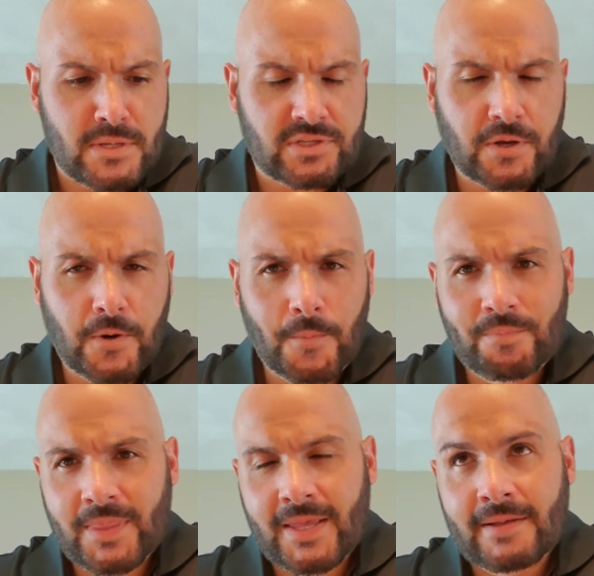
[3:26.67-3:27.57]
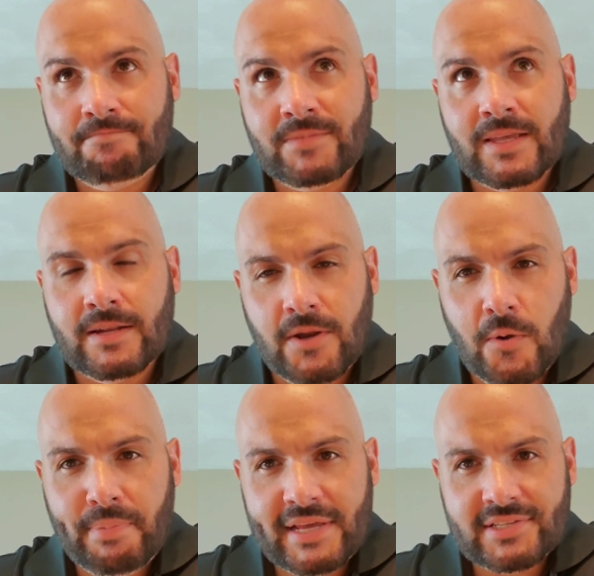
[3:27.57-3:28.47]
So no
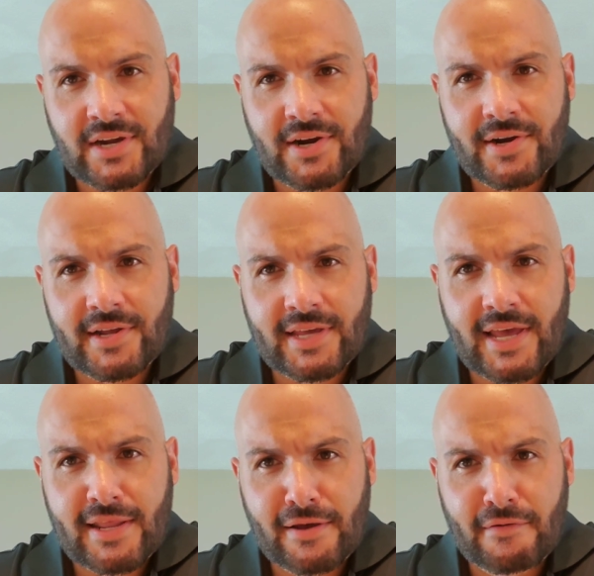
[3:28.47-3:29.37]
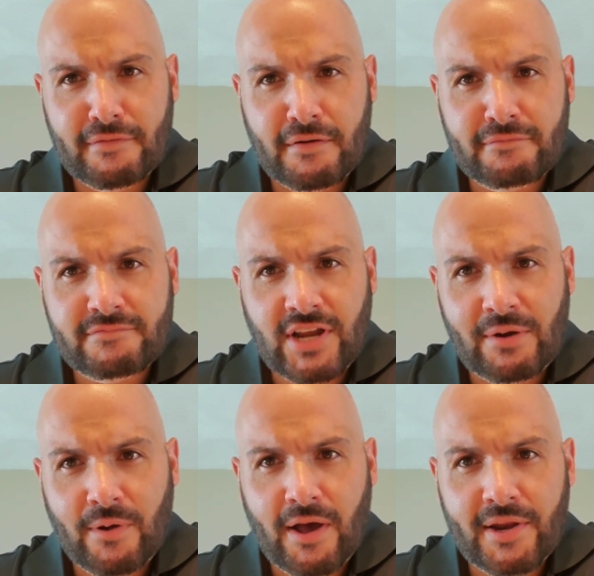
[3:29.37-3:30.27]
base card, again, of
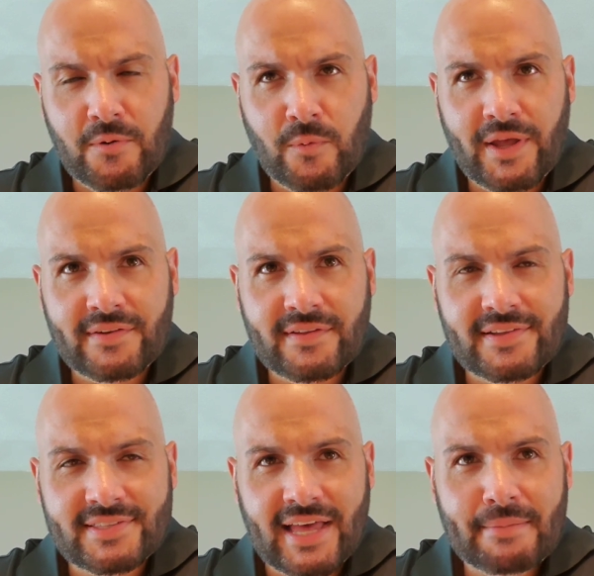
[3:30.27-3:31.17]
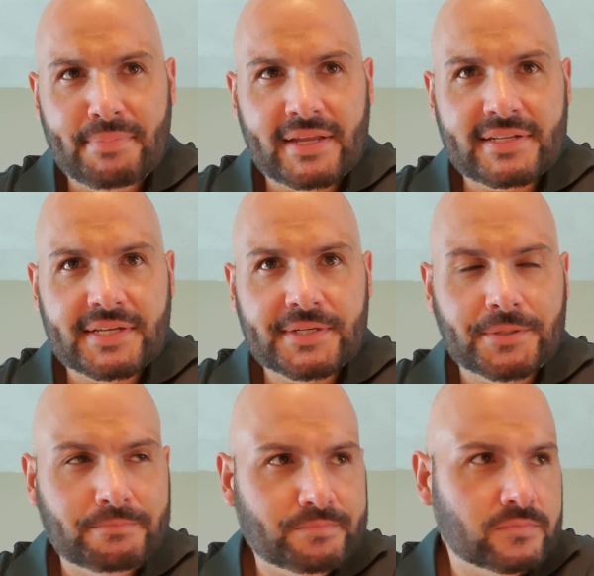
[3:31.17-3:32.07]
J-Rod and Witt. Is that a big
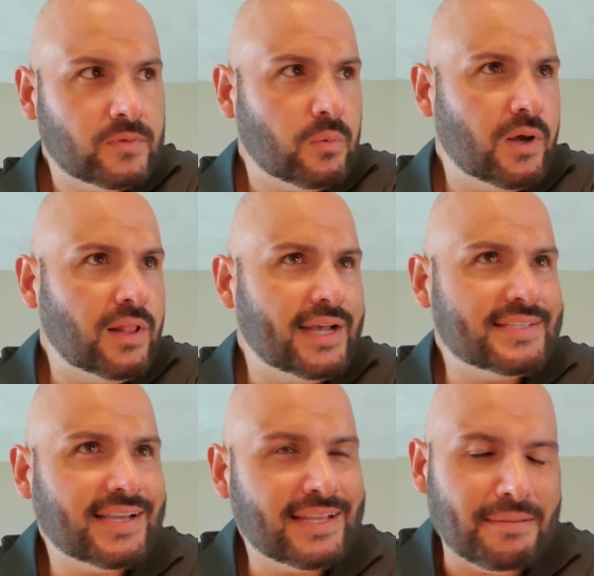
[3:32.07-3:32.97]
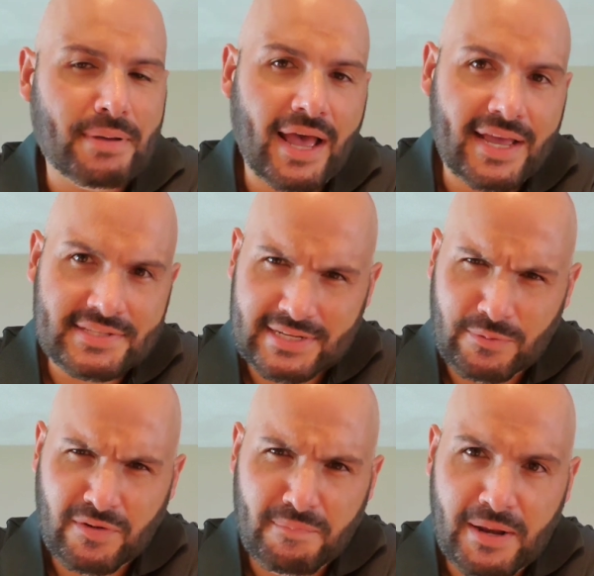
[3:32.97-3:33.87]
deal? Well, I'd say in the past it
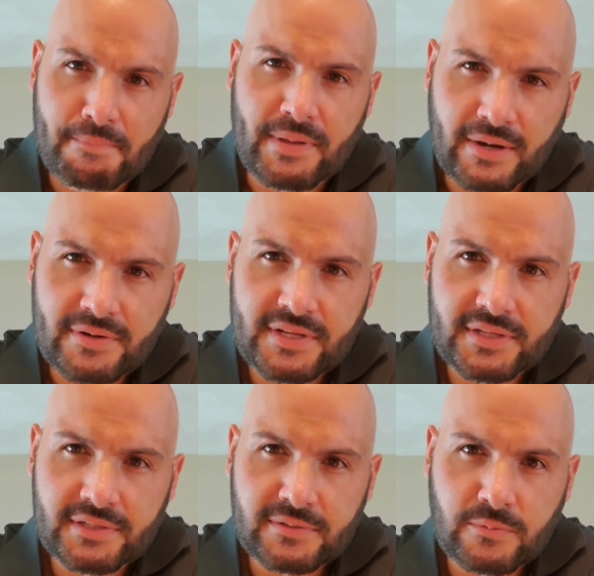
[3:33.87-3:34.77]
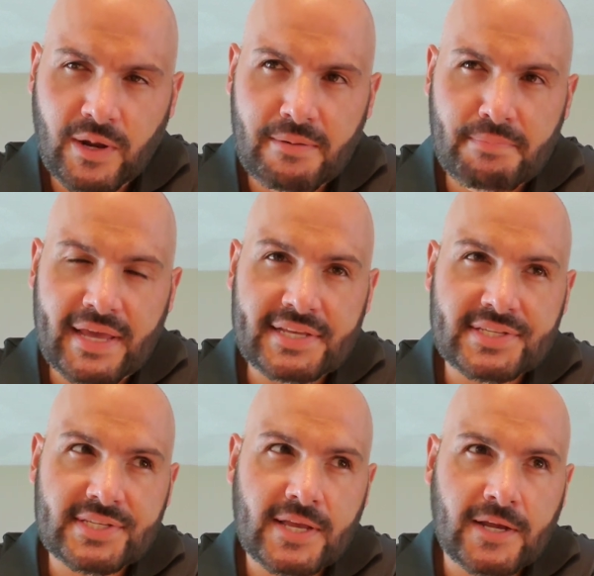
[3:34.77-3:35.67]
would have been a bigger deal when
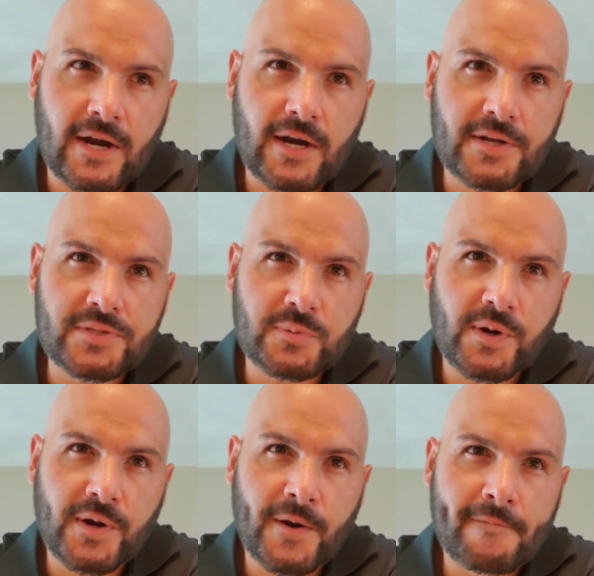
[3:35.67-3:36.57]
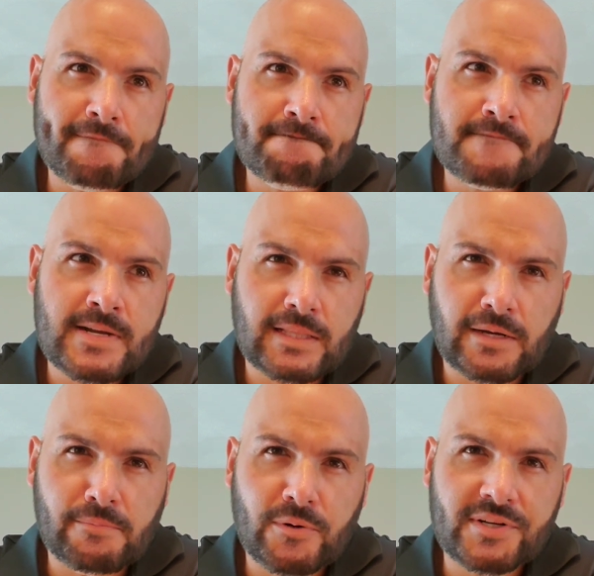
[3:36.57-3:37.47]
base cards were a
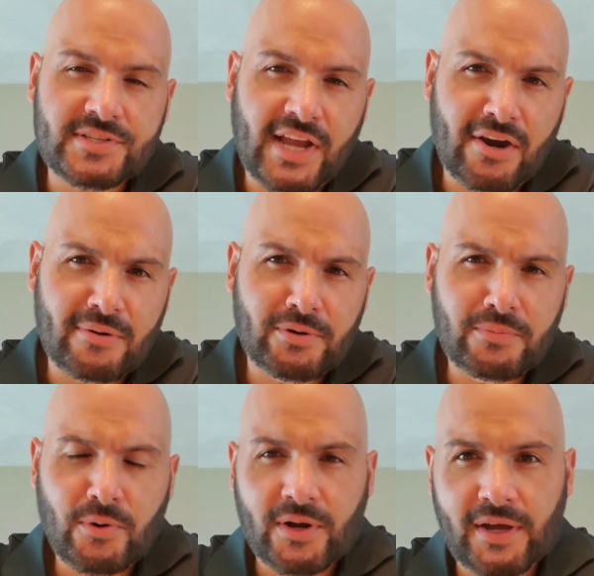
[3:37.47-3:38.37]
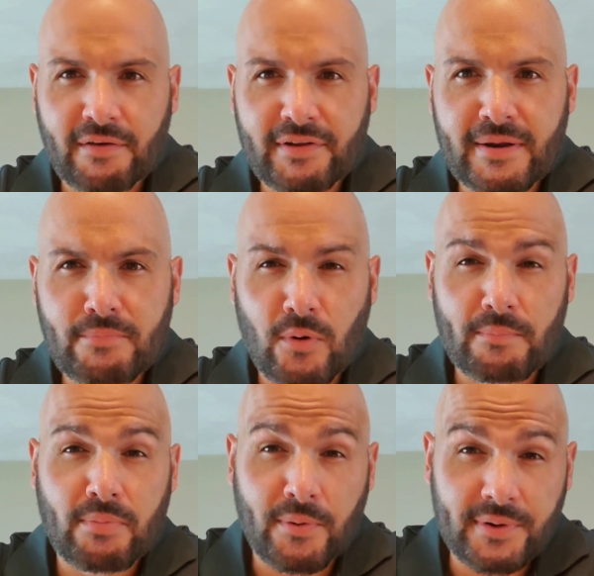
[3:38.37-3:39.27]
little more desirable, more coveted, more
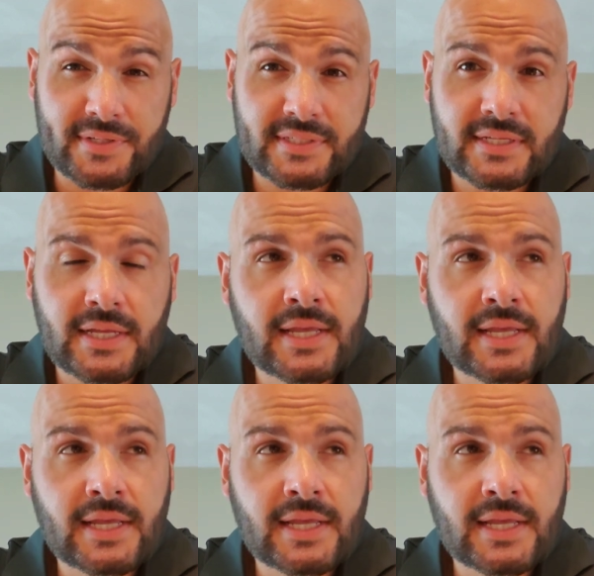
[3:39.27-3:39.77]
important.